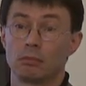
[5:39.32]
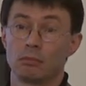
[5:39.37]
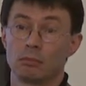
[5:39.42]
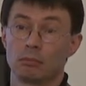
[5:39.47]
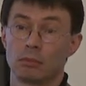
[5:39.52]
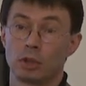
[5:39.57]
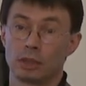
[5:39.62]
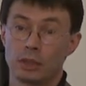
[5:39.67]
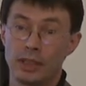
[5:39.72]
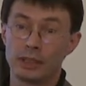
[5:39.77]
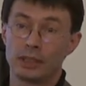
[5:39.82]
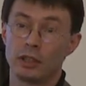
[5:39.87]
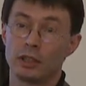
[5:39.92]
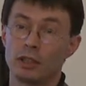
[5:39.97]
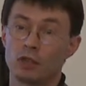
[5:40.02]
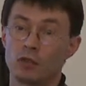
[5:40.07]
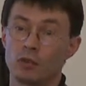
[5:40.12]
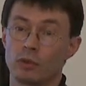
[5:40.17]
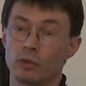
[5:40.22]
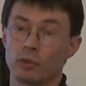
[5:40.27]

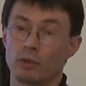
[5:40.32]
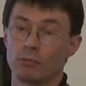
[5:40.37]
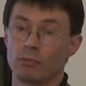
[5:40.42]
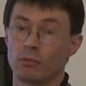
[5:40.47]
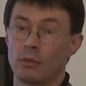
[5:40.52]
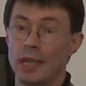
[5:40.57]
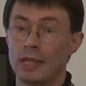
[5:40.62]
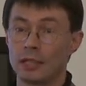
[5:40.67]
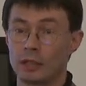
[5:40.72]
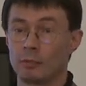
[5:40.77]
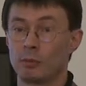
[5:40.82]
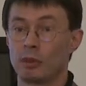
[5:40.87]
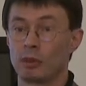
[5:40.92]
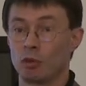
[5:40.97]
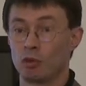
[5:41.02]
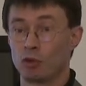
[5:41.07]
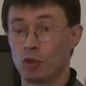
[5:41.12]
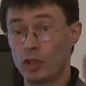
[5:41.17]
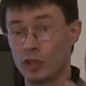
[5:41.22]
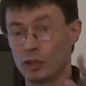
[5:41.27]
percentage, estimate
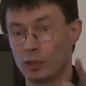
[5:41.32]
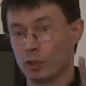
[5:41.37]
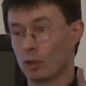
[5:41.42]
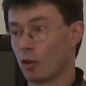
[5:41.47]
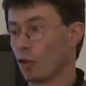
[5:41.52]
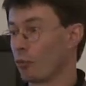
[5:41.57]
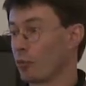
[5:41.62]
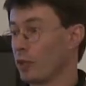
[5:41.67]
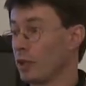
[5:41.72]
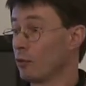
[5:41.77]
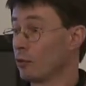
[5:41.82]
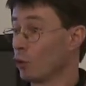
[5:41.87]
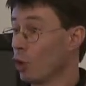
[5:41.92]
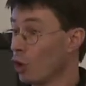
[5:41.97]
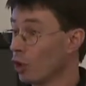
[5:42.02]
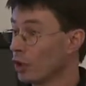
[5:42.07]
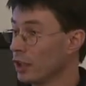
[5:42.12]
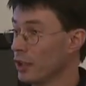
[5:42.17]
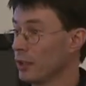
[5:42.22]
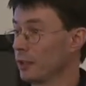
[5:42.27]
the risk of being
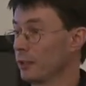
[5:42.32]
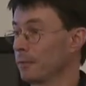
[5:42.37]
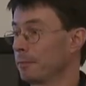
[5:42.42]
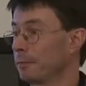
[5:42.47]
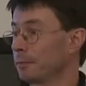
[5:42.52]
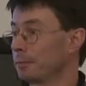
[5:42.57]
wrong here?